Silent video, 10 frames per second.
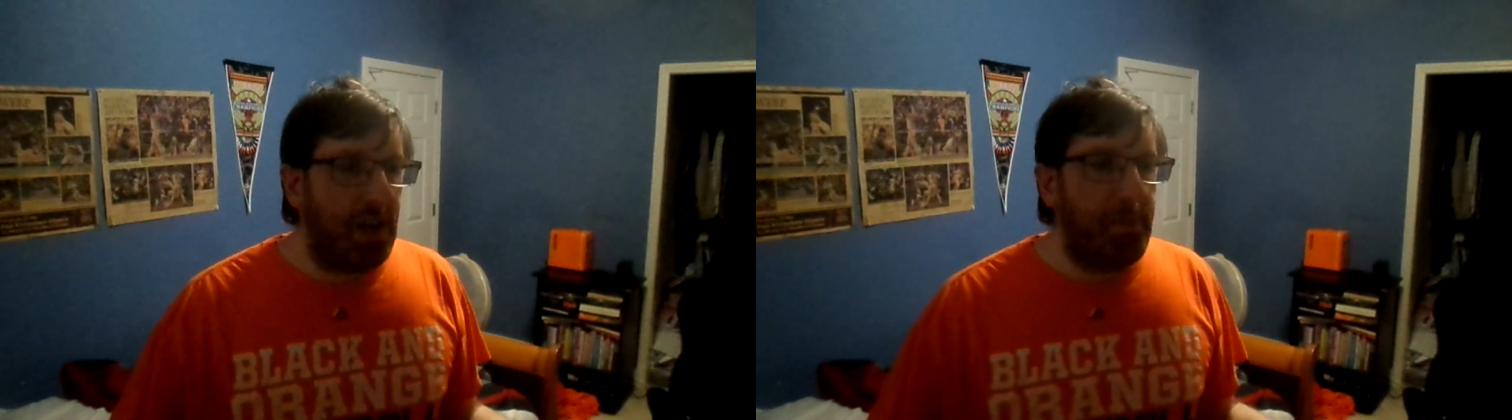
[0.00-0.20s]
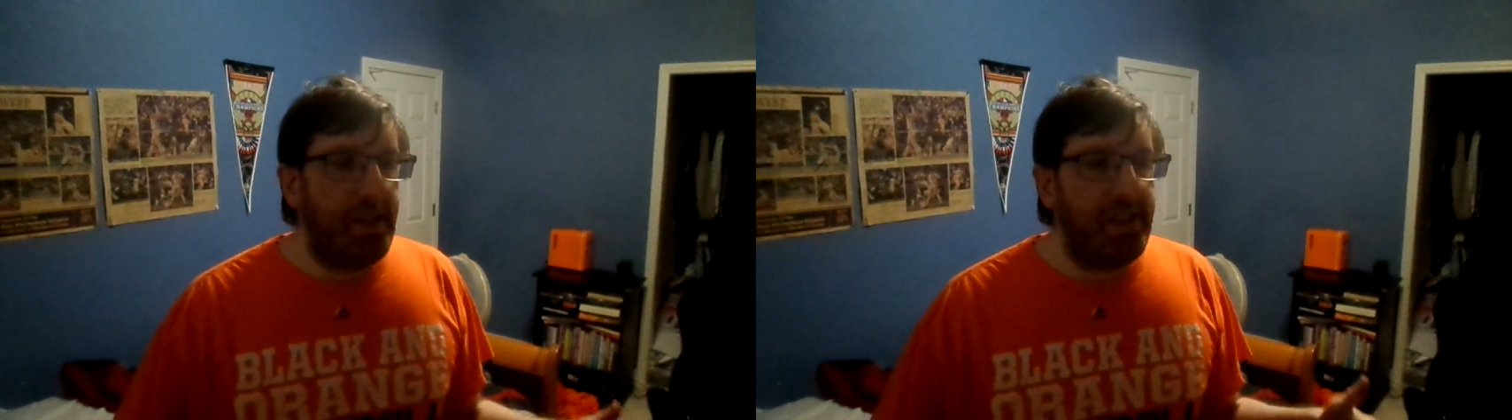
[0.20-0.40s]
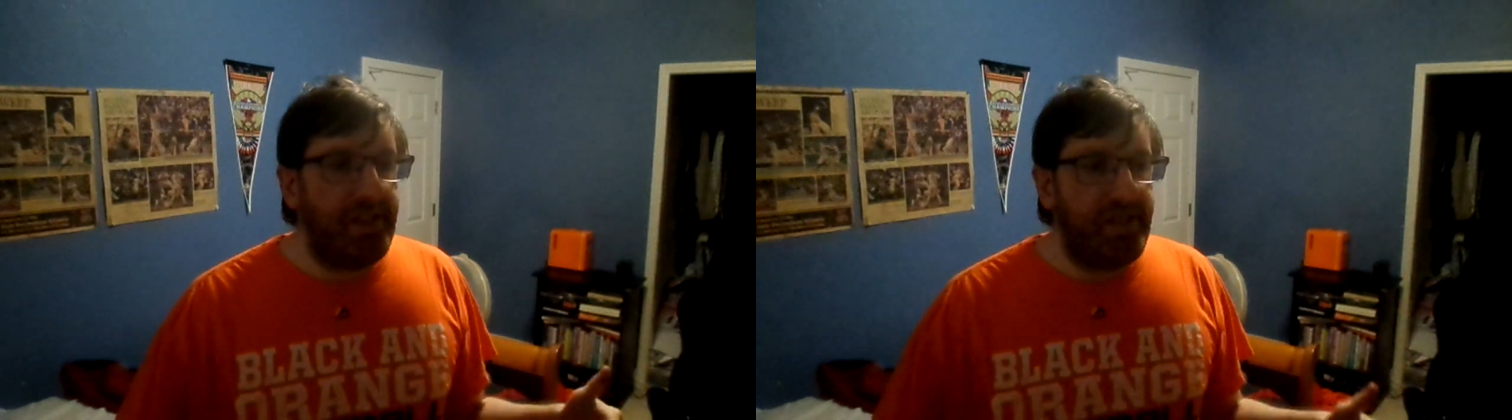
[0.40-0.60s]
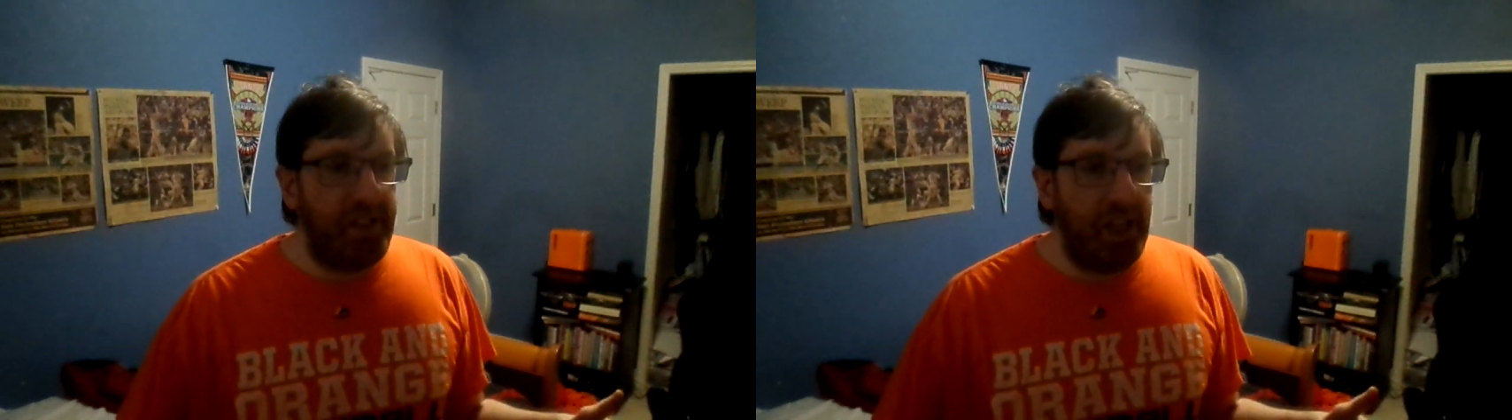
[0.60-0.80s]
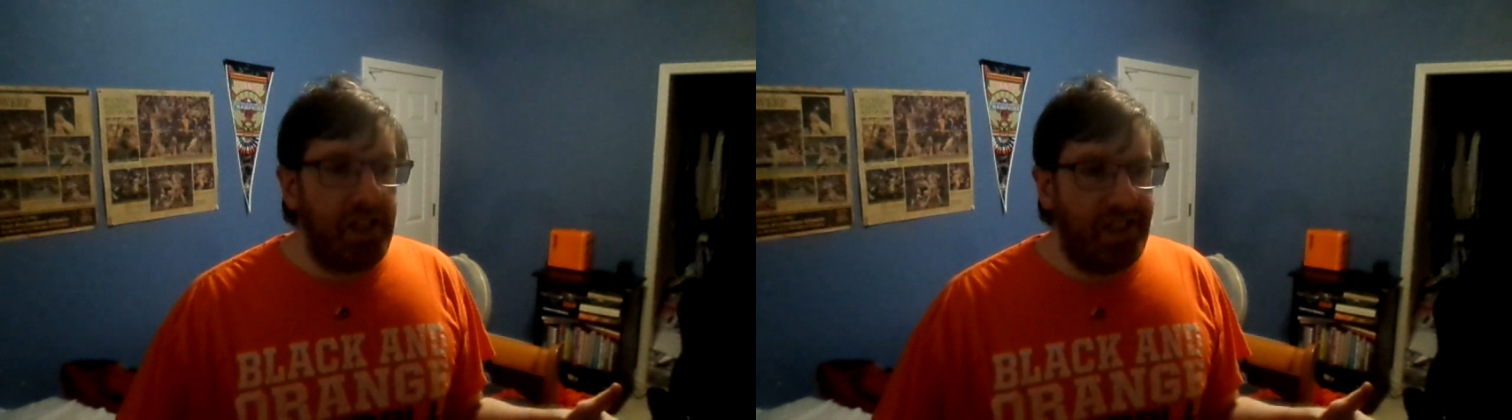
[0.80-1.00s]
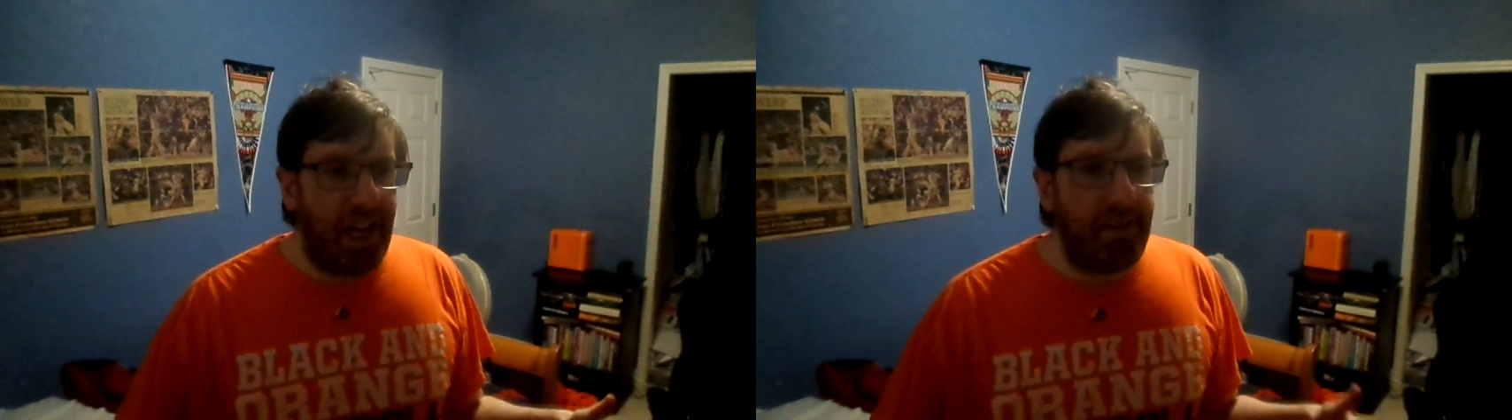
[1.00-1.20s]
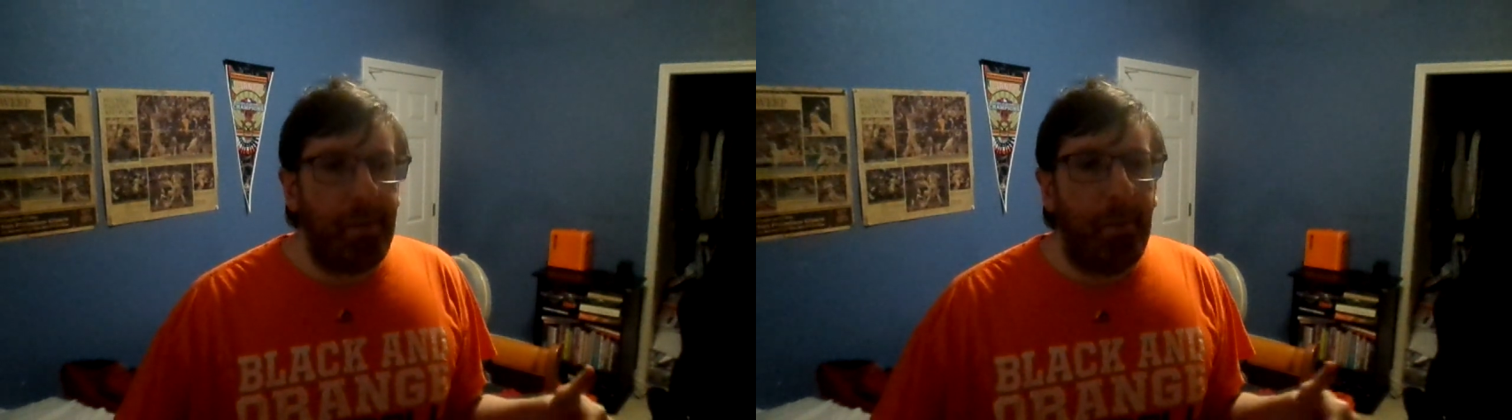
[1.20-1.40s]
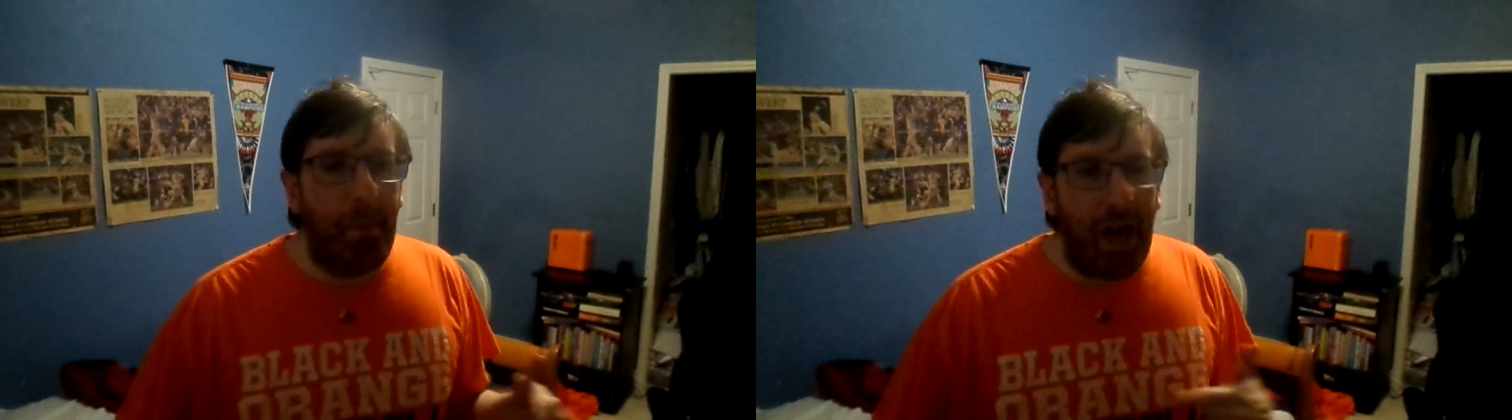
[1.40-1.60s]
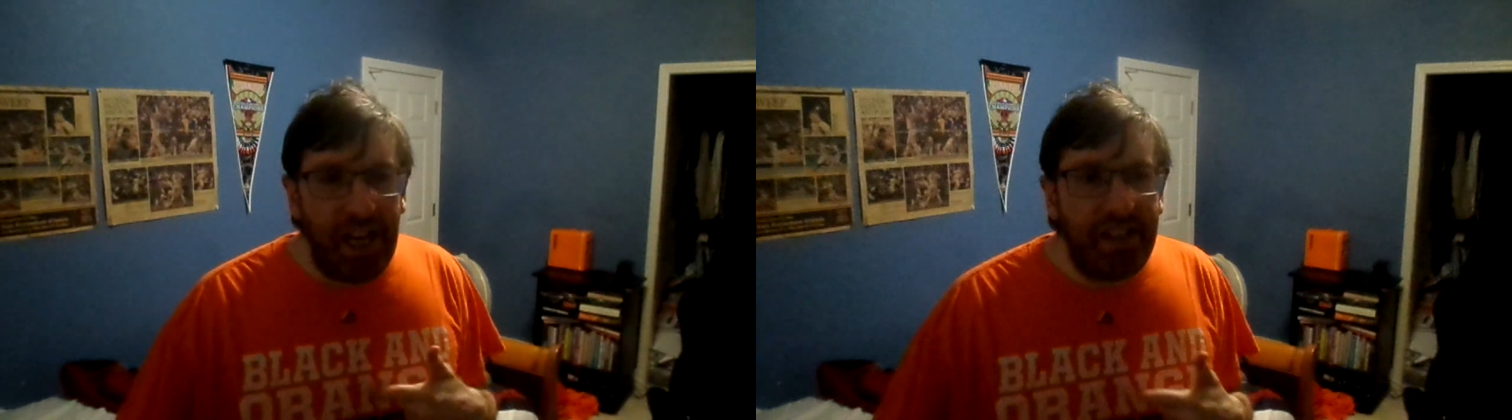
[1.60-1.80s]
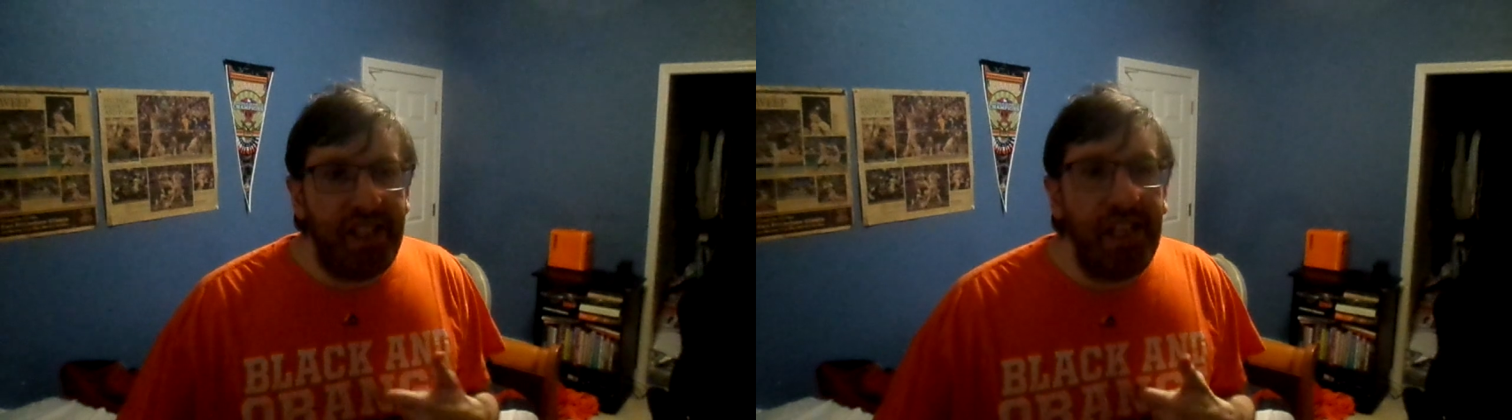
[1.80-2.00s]
because that's
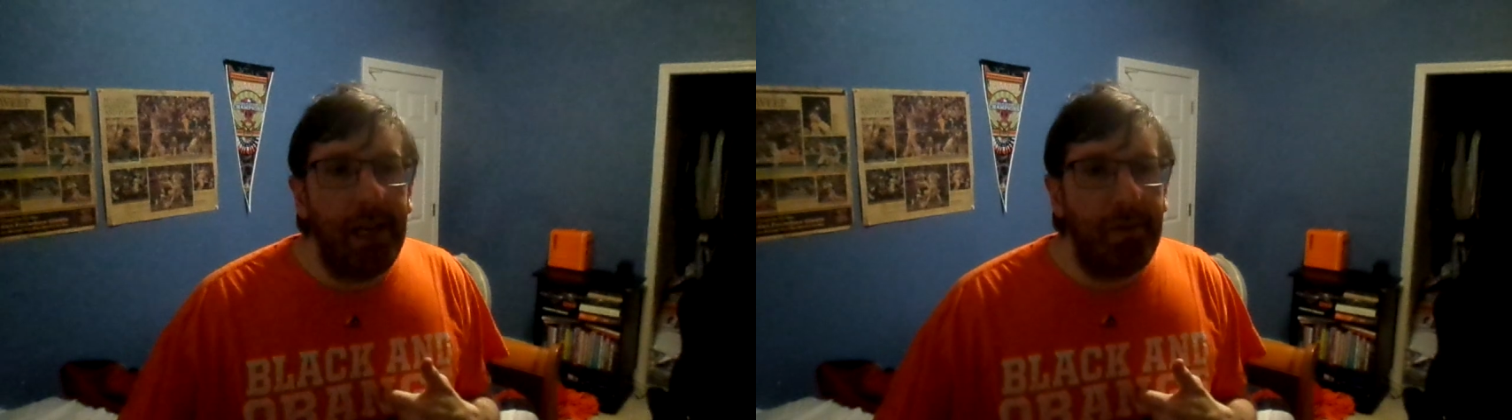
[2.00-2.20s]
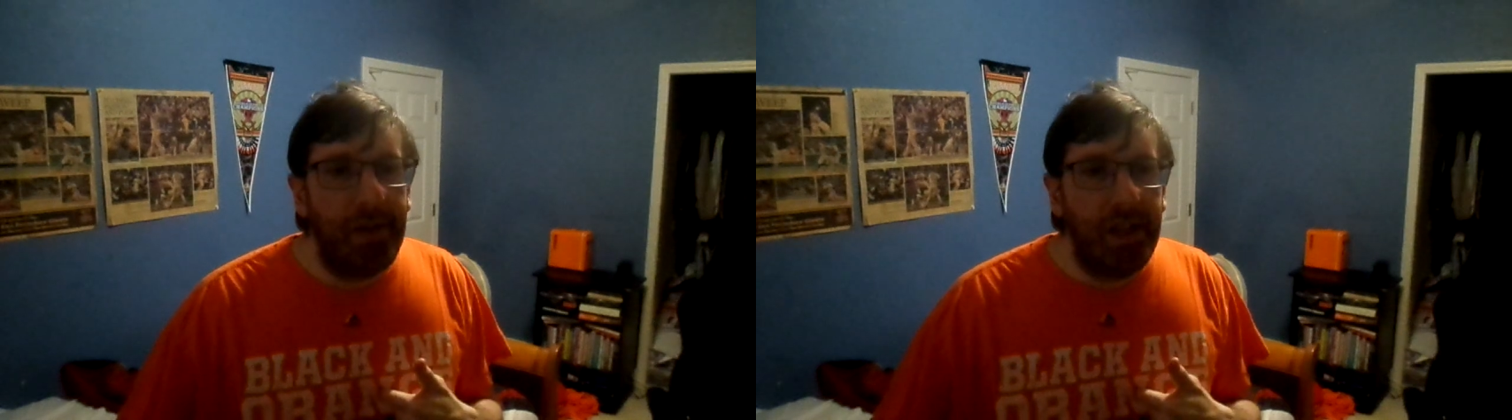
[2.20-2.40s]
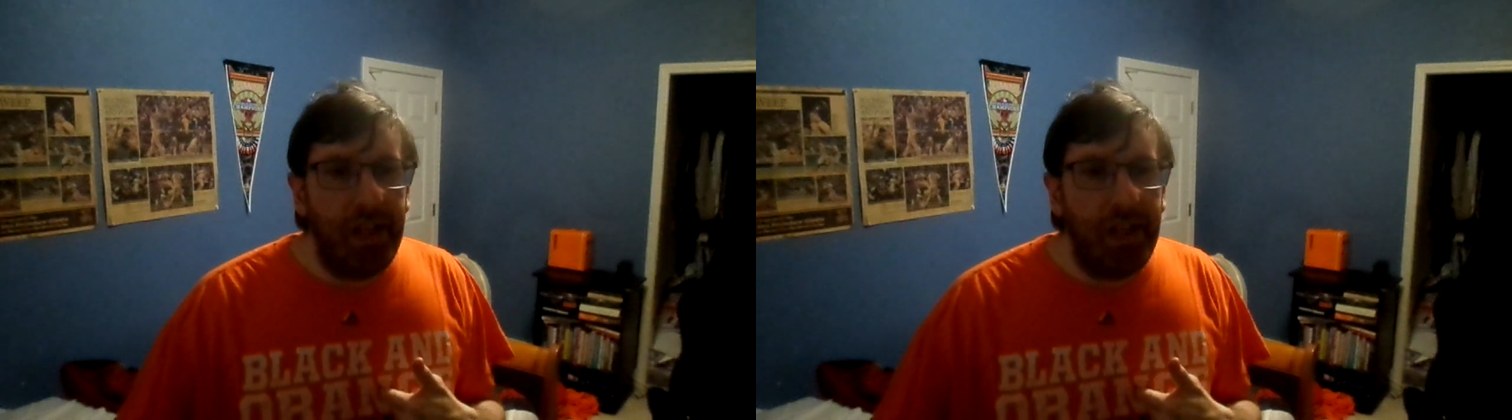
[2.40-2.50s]
my team.